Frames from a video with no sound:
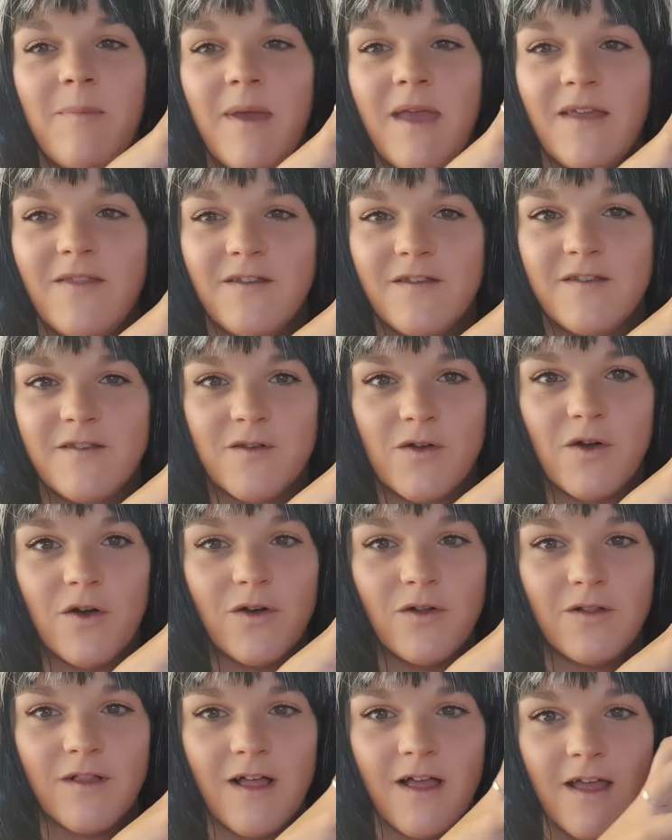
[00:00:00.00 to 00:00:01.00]
picked the
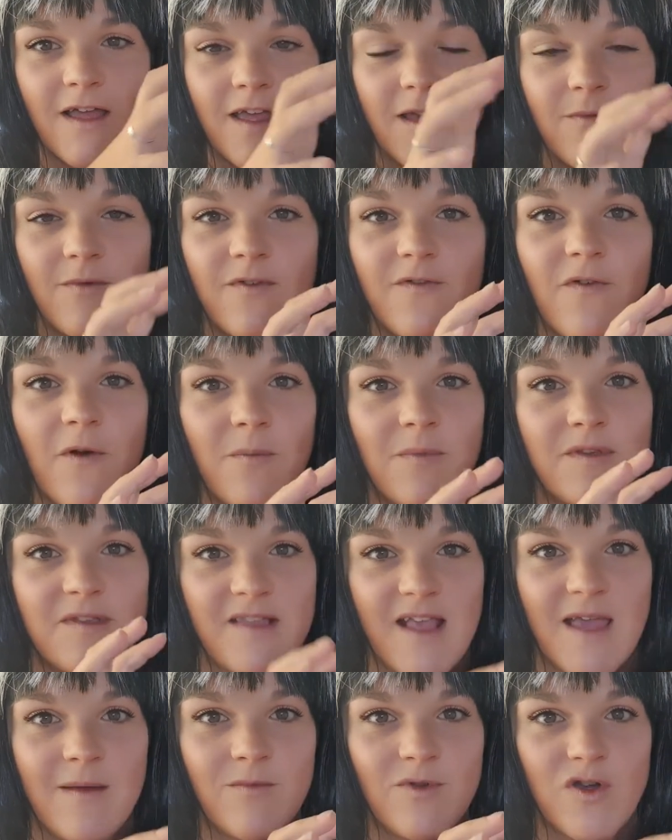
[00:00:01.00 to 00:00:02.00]
skull, it was from the
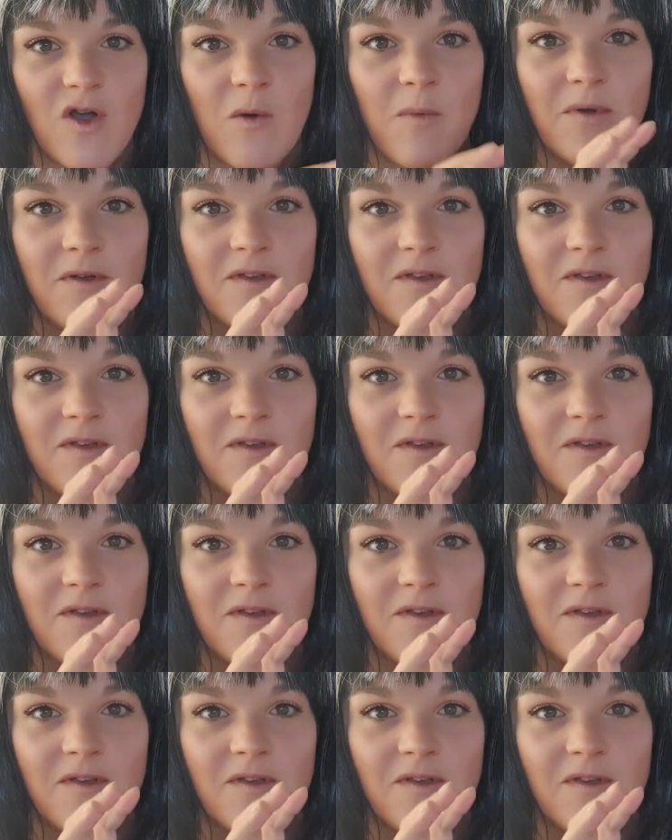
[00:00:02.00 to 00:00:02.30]
same shop